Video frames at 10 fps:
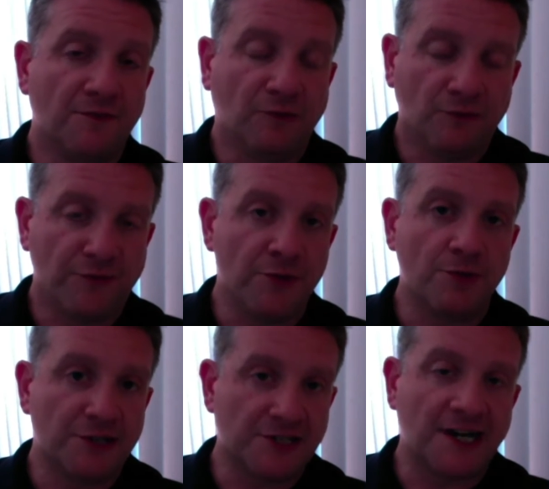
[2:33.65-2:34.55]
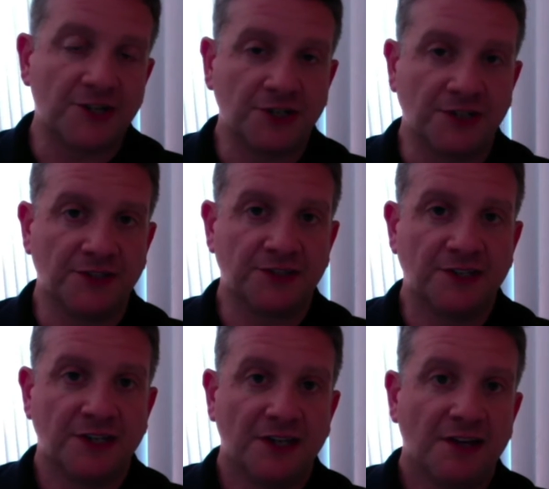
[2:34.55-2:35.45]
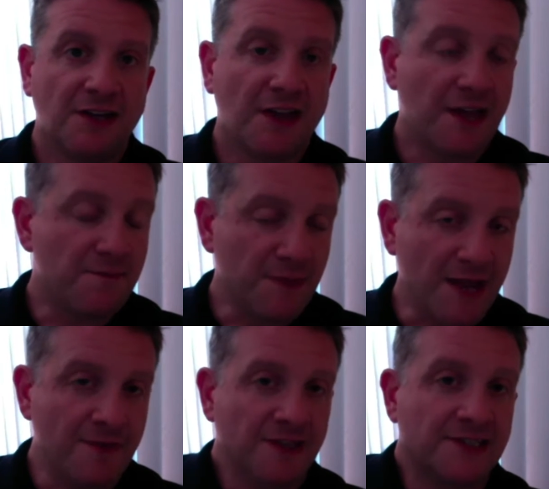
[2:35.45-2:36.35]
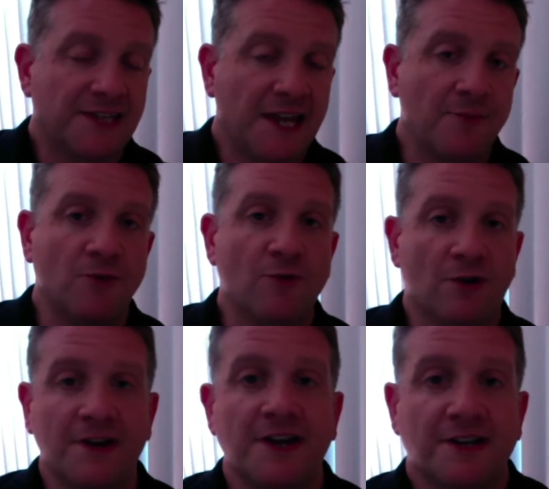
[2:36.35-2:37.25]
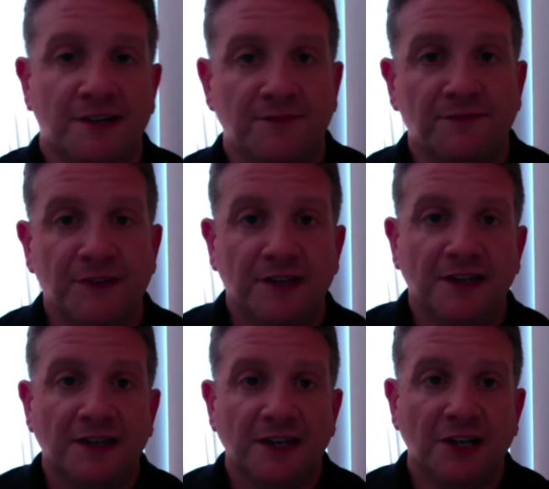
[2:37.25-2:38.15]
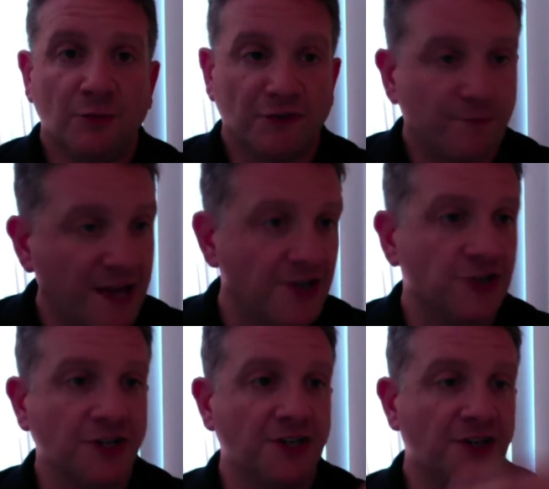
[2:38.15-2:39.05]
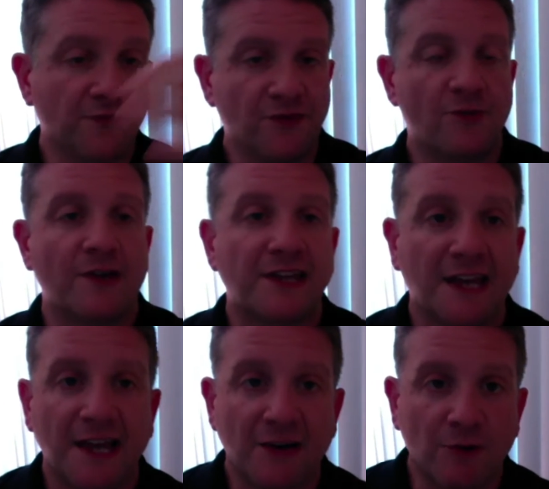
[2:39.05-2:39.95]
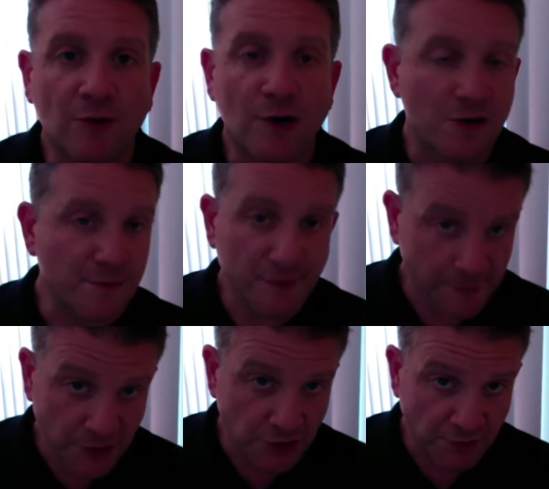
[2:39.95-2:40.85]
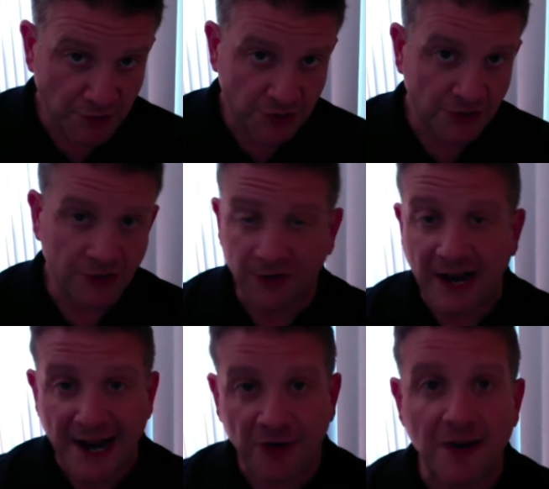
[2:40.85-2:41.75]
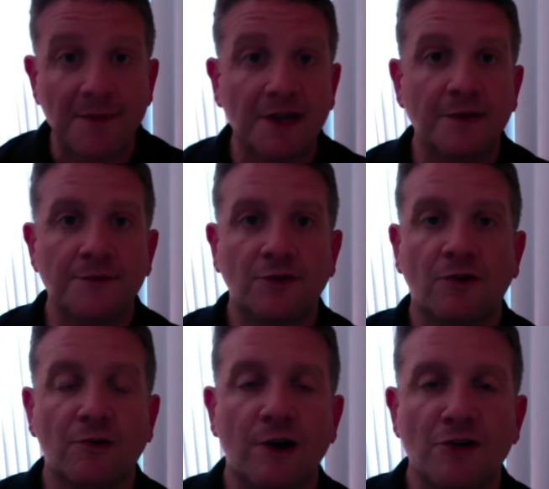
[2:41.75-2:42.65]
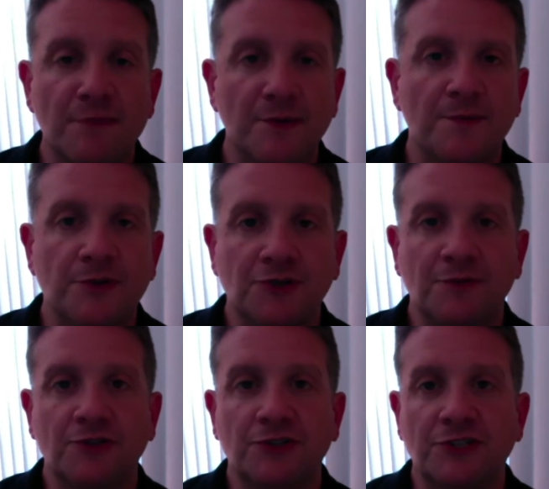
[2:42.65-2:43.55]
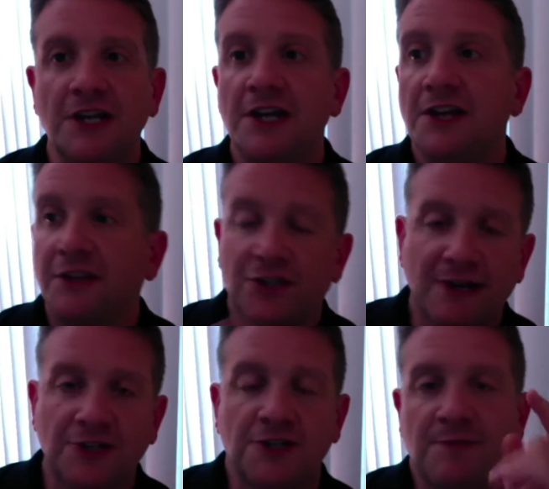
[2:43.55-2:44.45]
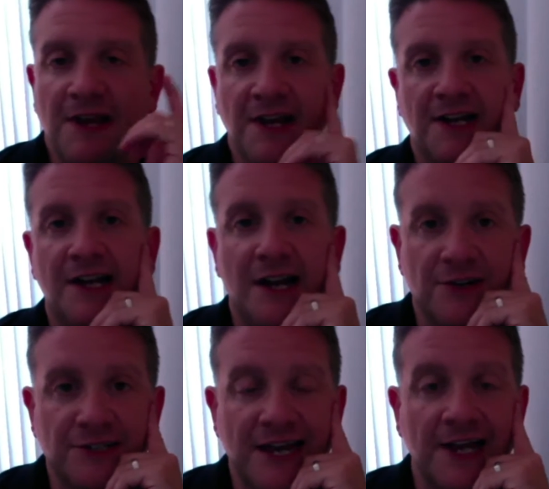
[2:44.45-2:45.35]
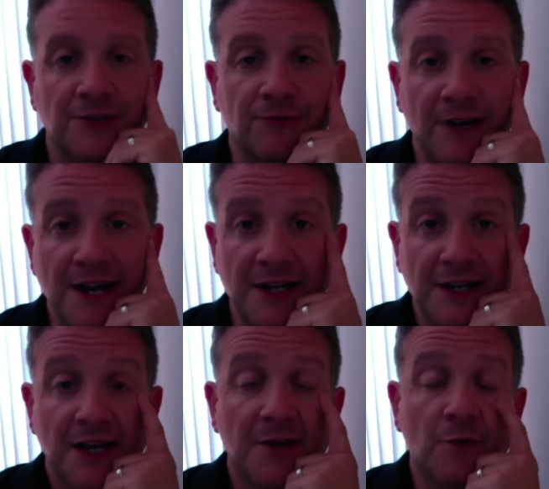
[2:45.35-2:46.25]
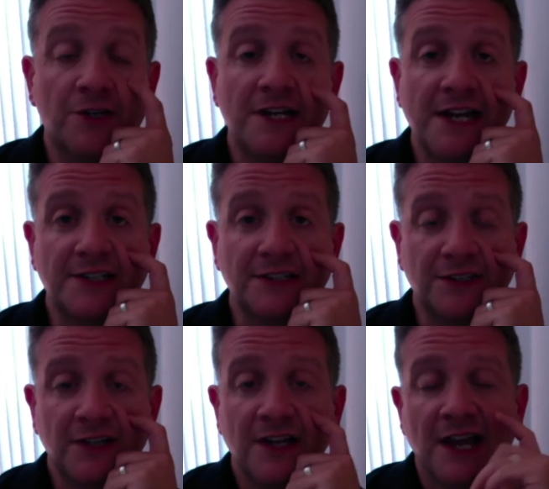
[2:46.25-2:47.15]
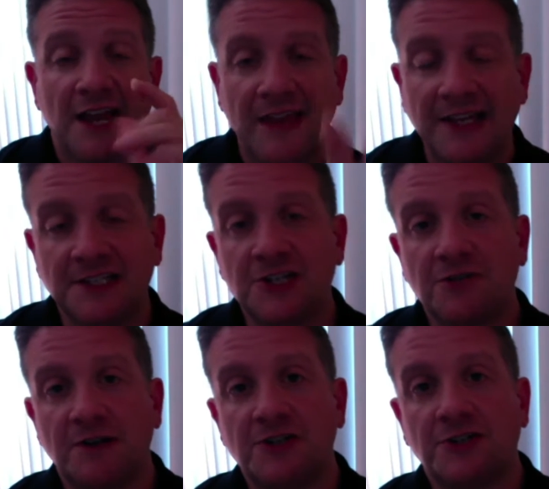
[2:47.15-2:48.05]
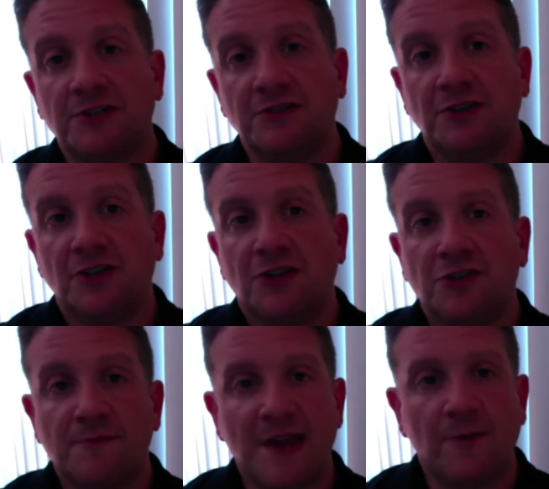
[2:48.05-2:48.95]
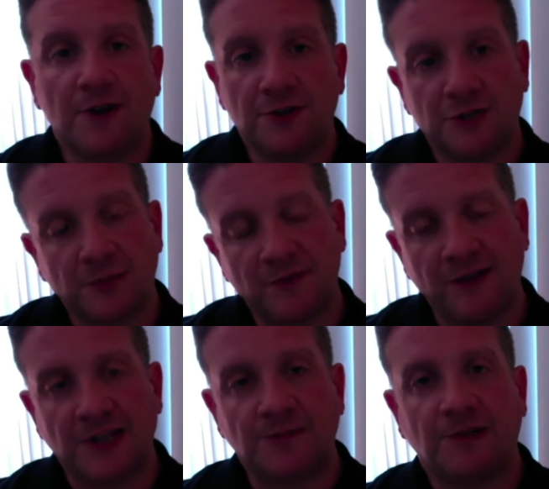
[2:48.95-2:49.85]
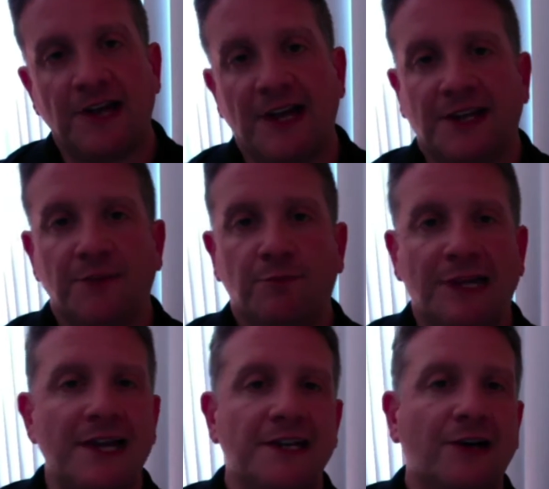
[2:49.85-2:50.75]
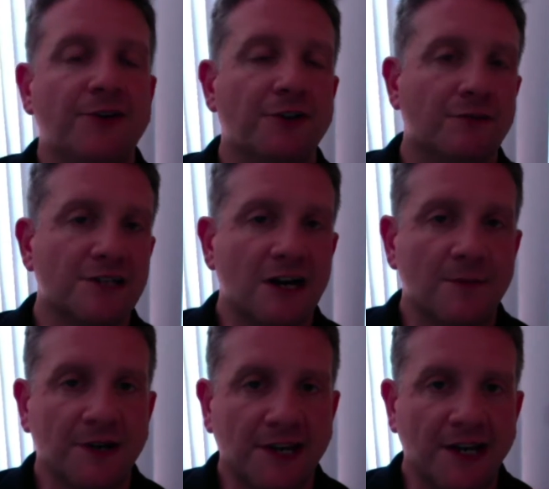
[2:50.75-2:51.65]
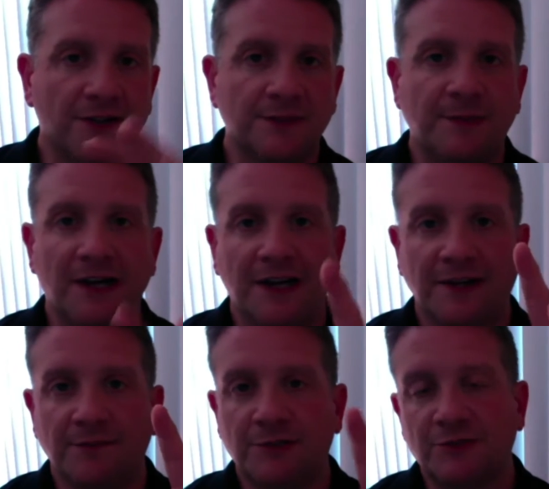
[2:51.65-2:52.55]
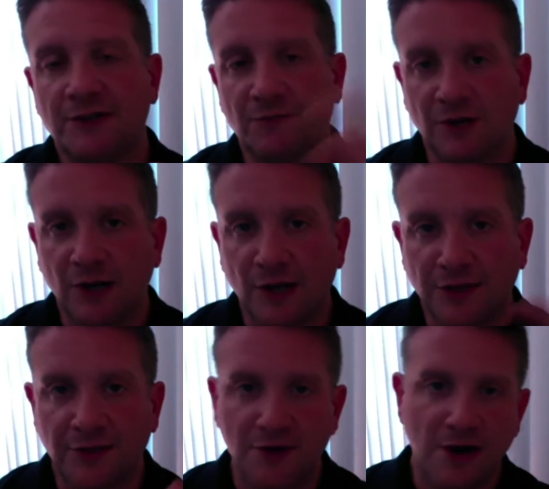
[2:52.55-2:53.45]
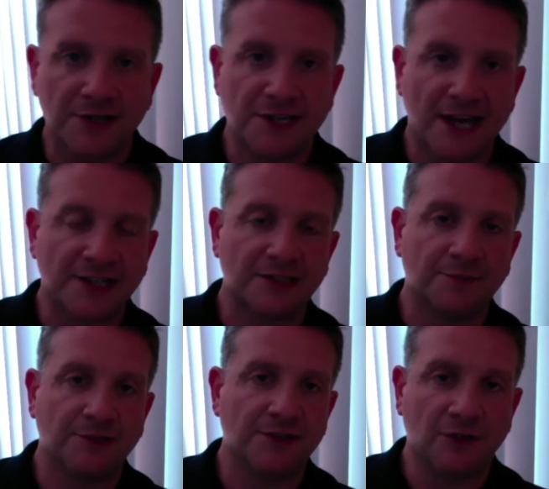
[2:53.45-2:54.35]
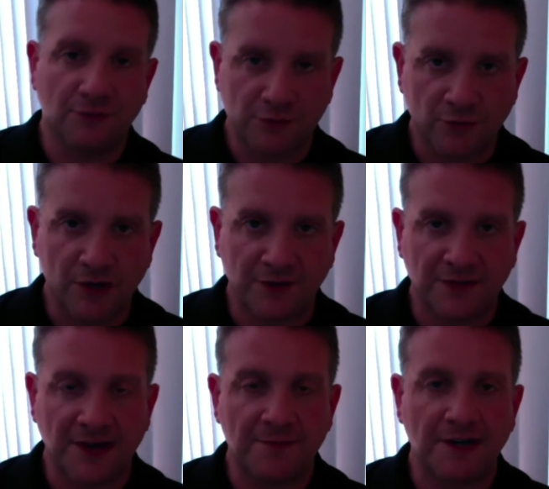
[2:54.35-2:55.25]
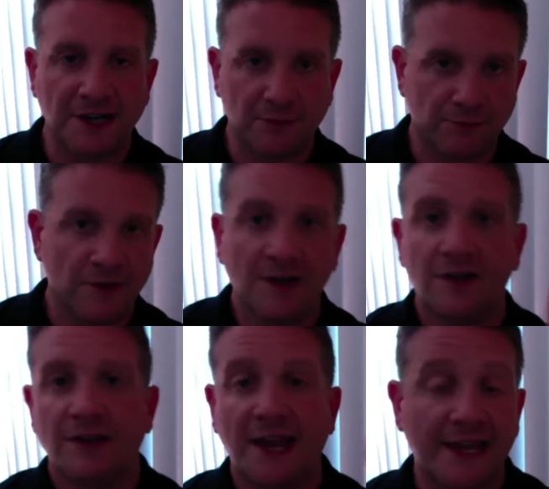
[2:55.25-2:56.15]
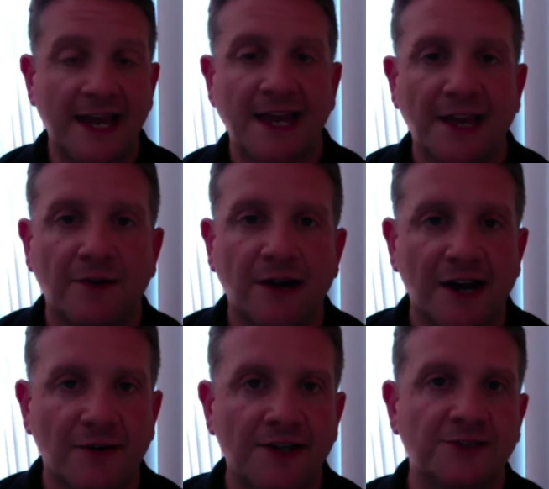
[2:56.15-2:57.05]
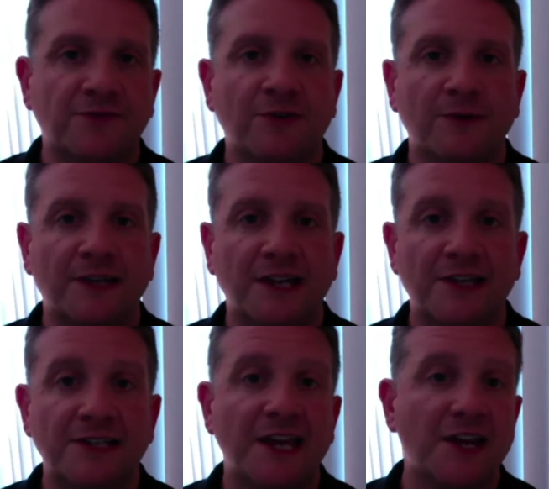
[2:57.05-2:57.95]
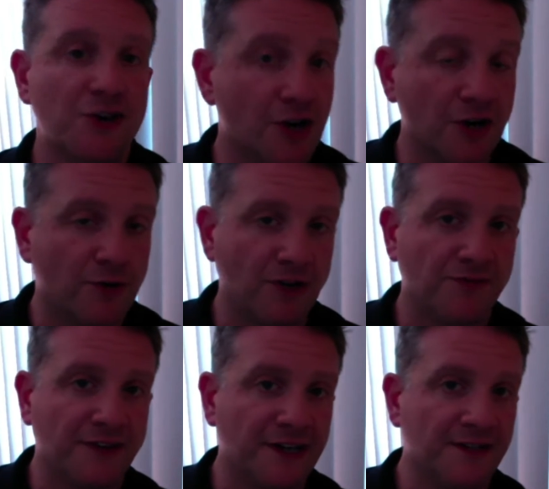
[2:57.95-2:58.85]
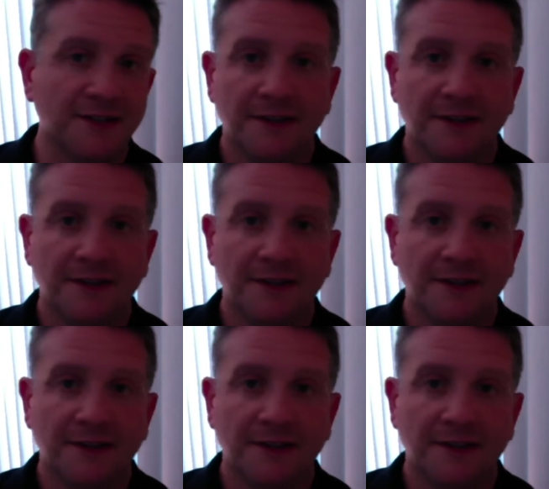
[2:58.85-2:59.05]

fewer deductions and maybe the same or more income. You know, with pension and 401k required minimum distributions or IRA minimum required minimum distributions, that you're actually paying a higher tax rate and more taxes. In that situation, you may want to do some advanced planning and blend out your retirement accounts by between Roth, non-taxable, you know, qualified money, aka IRAs and 401ks, and non-qualified